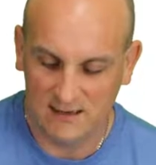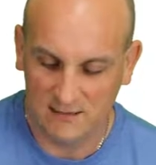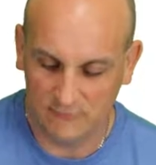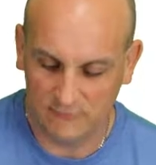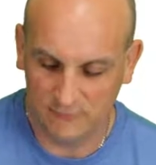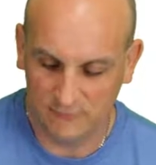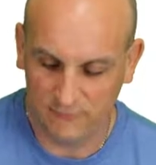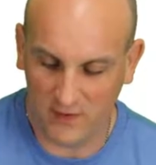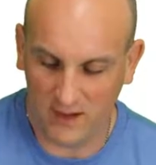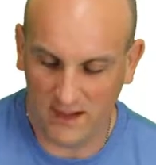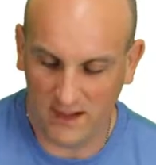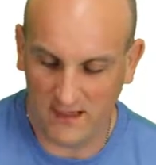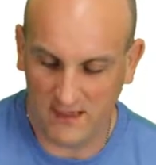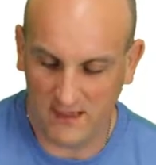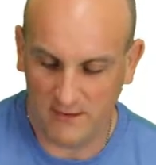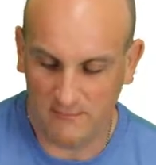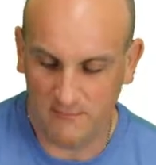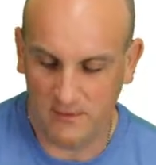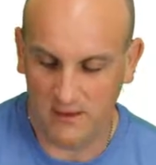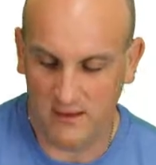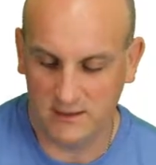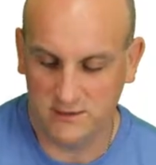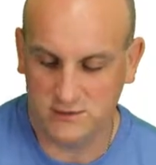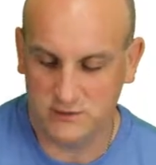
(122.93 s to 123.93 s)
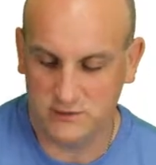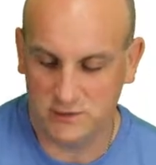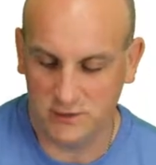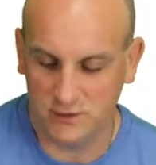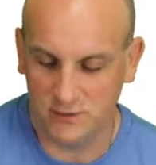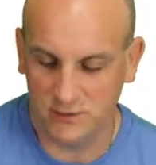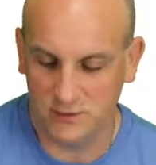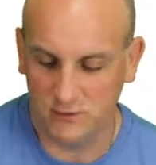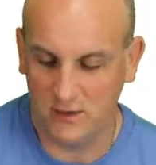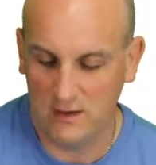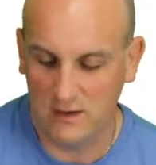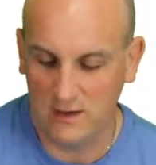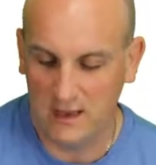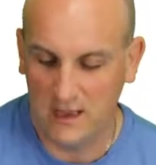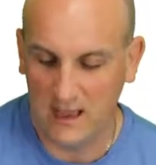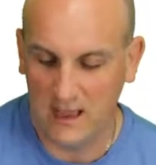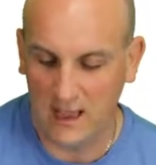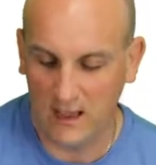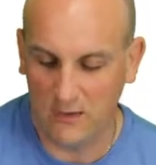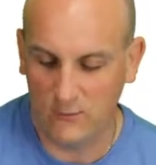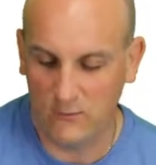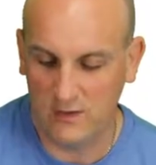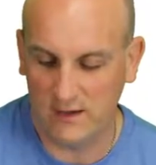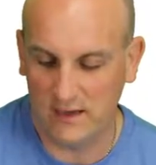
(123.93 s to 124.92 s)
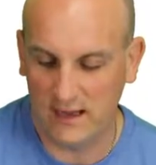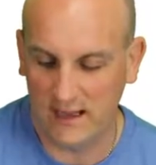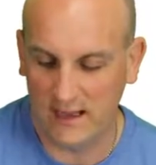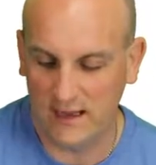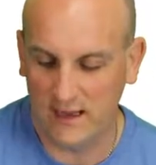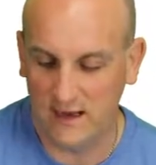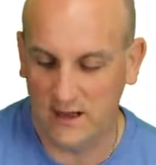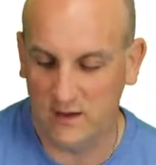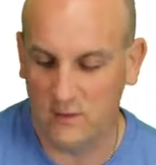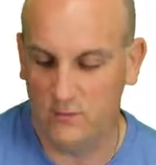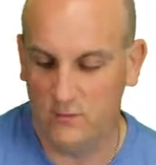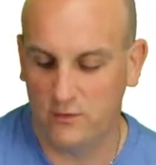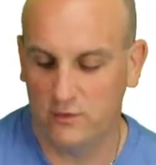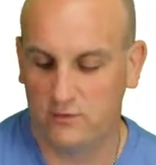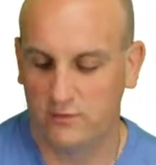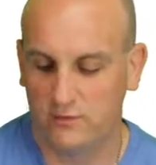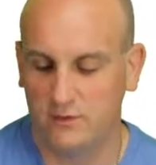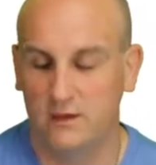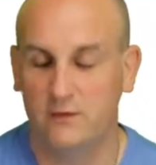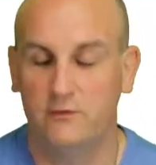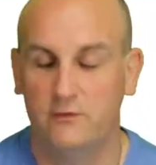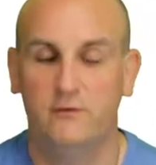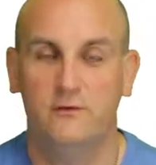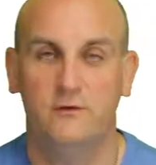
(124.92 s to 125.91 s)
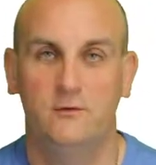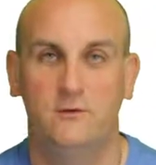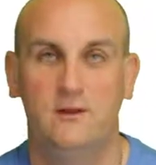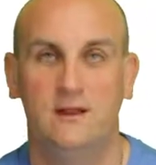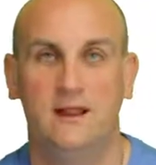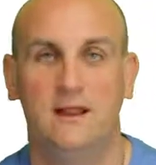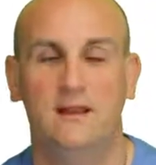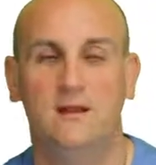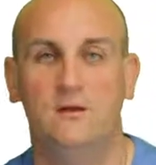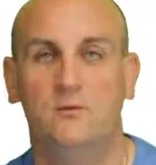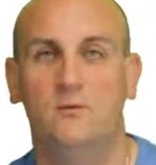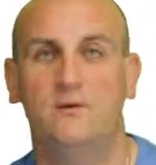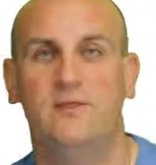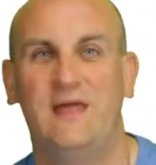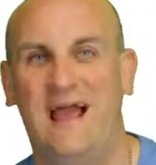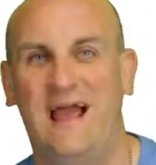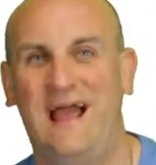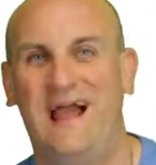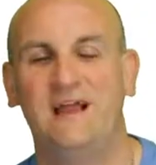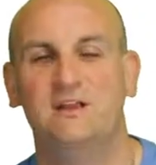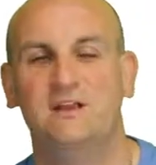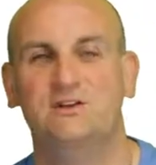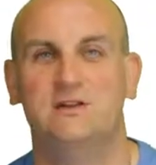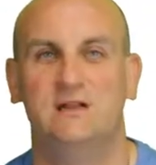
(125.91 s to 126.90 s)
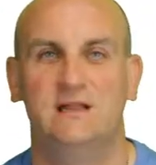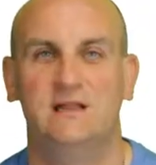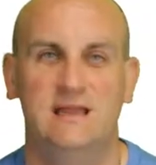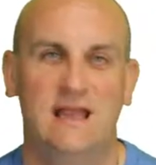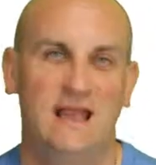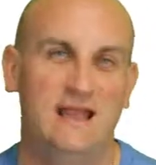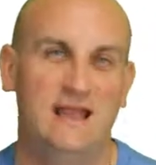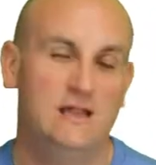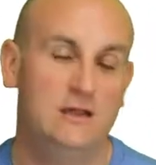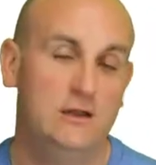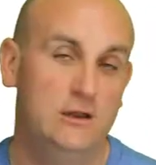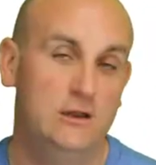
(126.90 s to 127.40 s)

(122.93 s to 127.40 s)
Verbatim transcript: dividing by 2, and we'd end up with 3 on 2. We'd end up with actually a